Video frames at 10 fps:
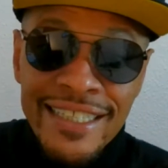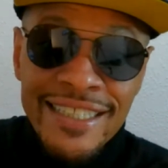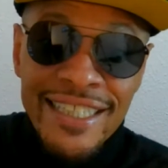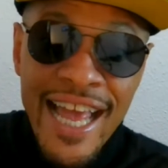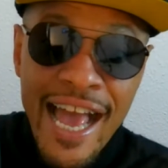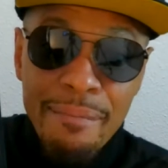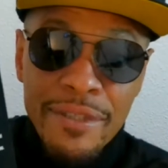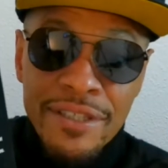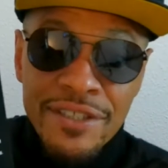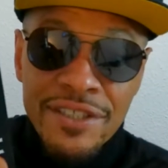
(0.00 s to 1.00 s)

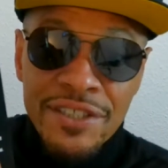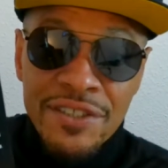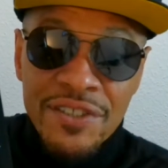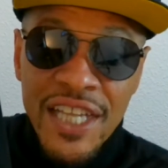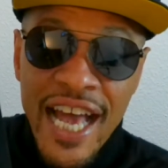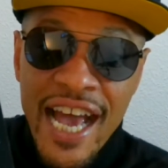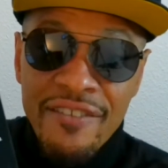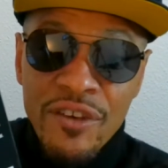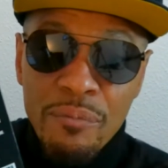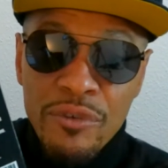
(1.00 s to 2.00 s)
Slapped. Sisters'
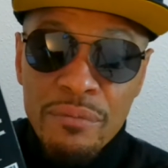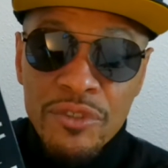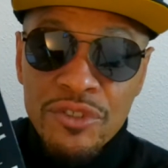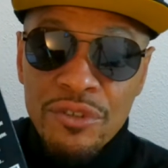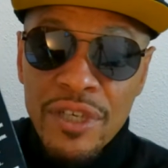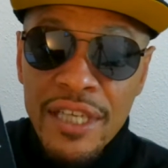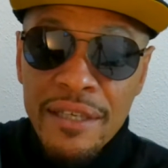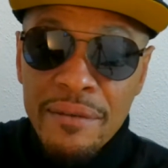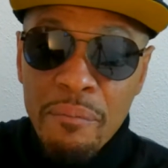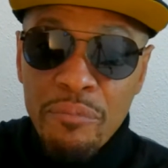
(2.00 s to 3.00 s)
lives are
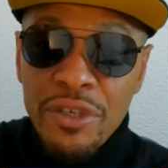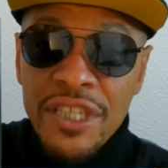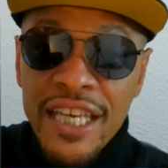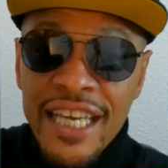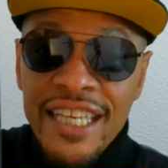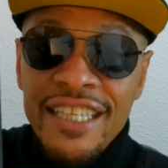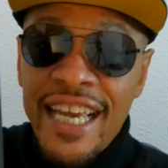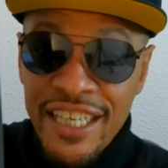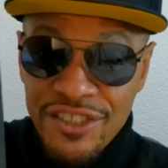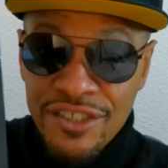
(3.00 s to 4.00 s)
prematurely put in
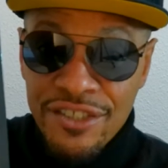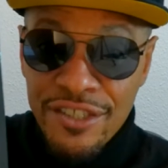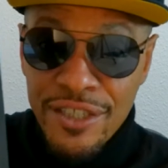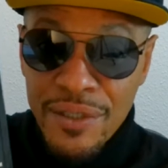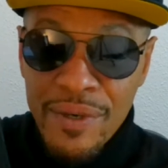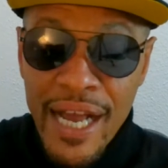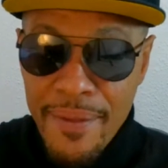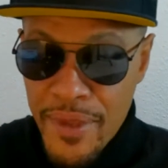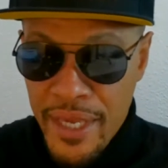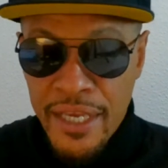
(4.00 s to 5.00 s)
danger
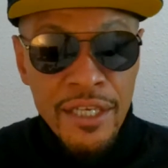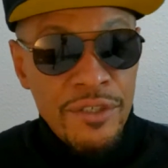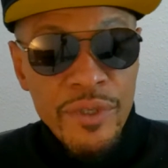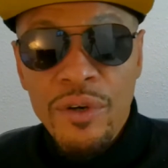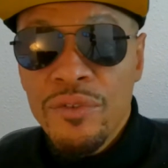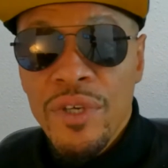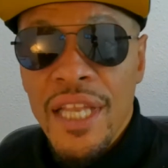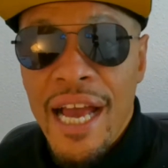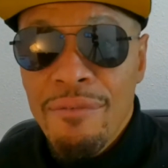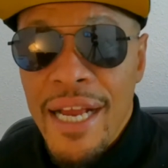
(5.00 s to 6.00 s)
right? you are going through a
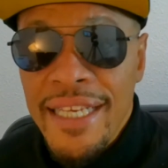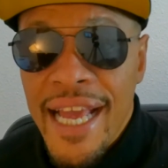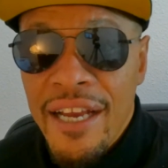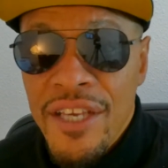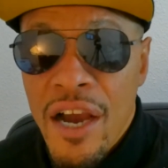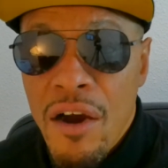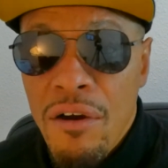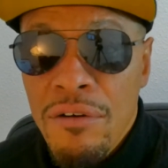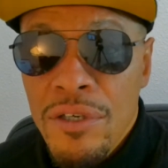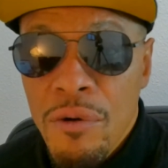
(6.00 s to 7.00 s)
lot right now,
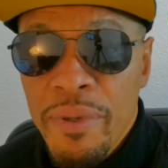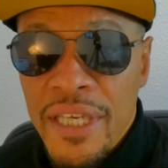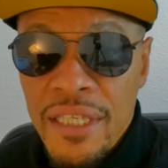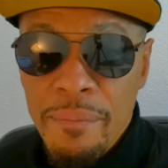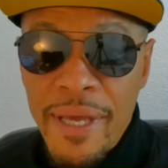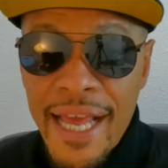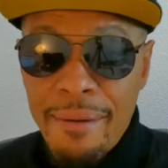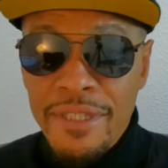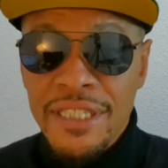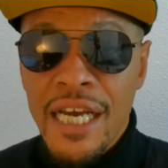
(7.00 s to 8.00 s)
y'all. Go pick it up at
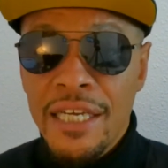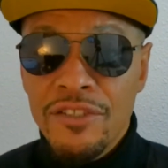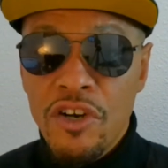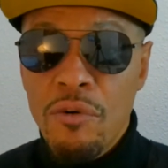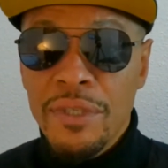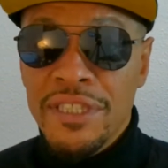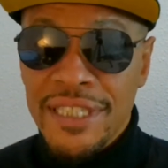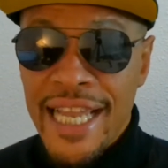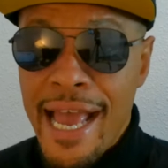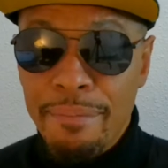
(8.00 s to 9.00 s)
Amazon. Doma
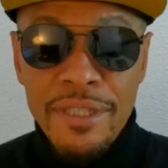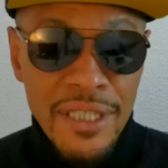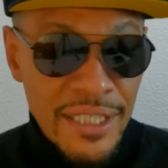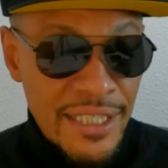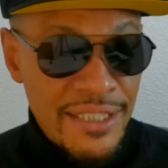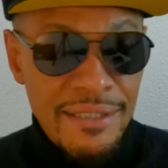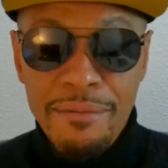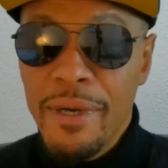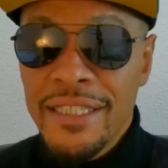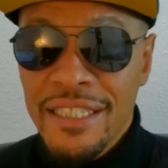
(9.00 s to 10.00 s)
Slapped Against
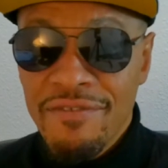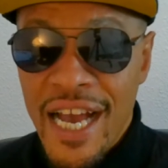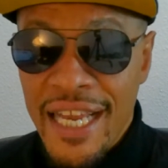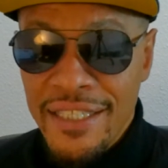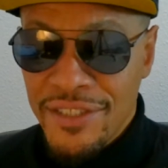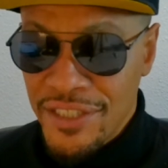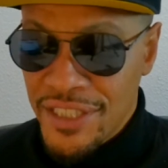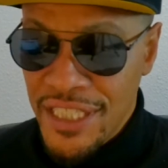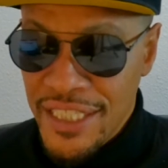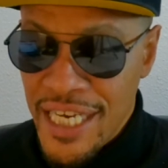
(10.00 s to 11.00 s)
Domestic Violence. It's
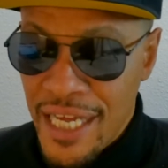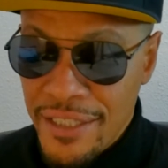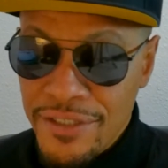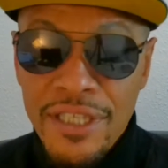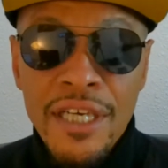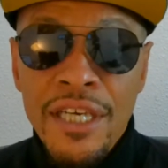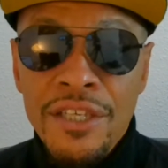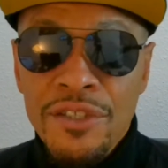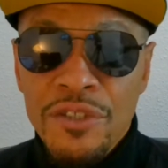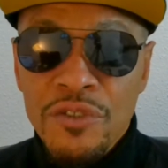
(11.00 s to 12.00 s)
$10.
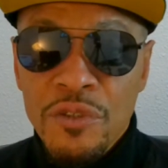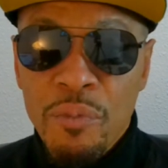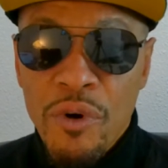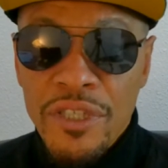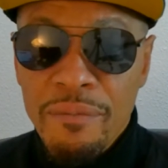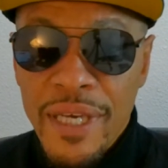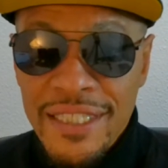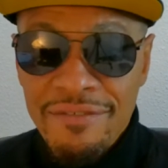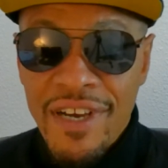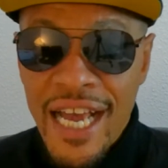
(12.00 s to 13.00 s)
You can support
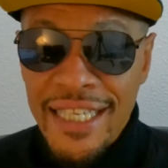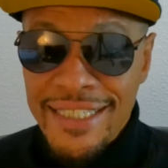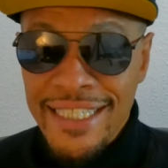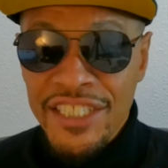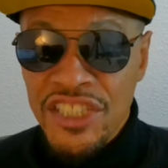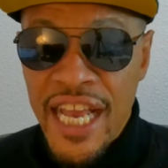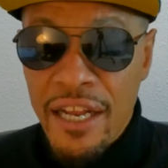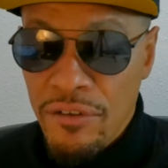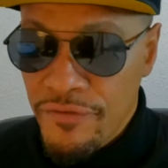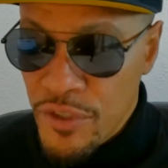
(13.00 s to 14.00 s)
domestic violence and the
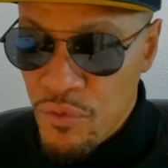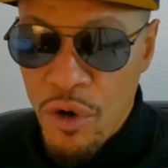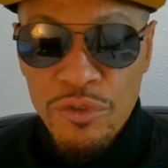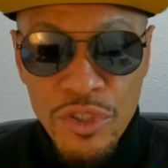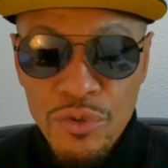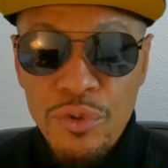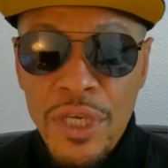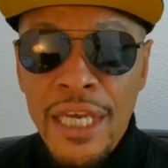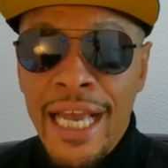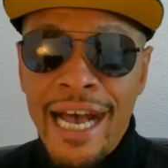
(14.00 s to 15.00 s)
channel if you want to.
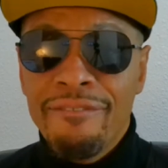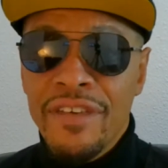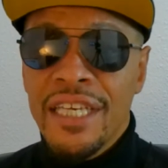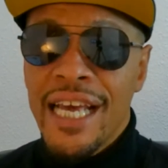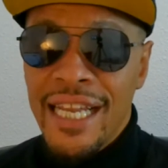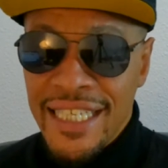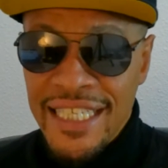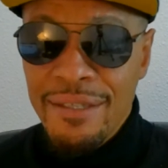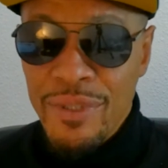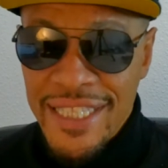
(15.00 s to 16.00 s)
I figured I'd
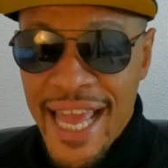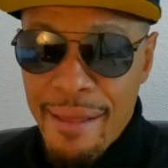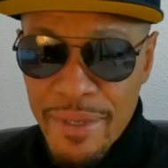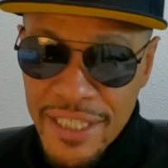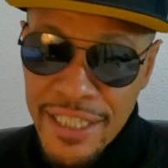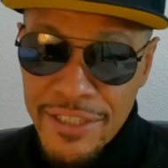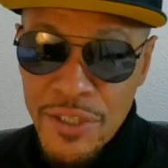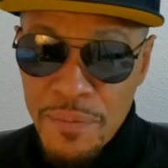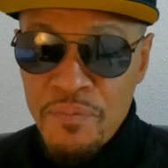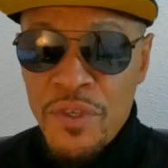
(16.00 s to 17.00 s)
lead with that because,
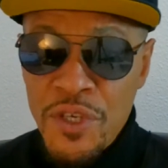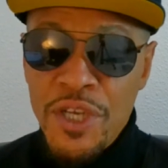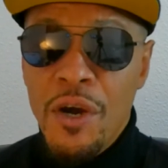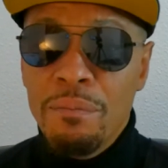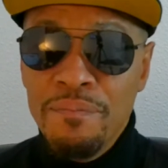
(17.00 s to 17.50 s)
you know,